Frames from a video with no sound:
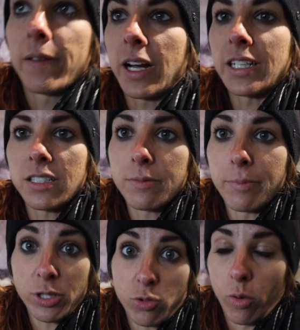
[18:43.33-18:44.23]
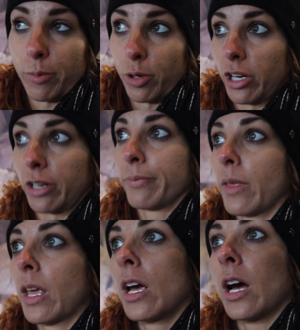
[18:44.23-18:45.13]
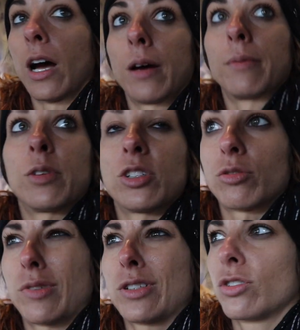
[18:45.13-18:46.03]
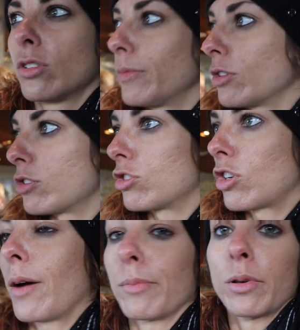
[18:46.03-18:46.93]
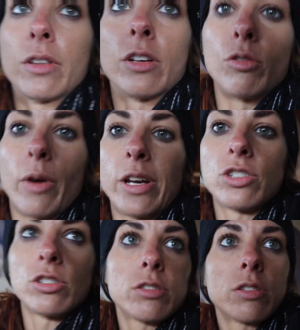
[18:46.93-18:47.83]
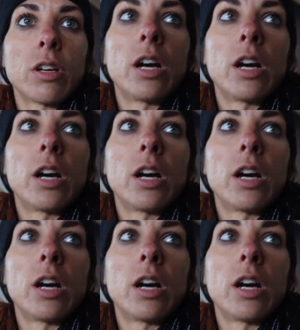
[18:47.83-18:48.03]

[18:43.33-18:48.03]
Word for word: Guys, it's much warmer in here. Um, there's a restroom, there's a shop, there are rangers,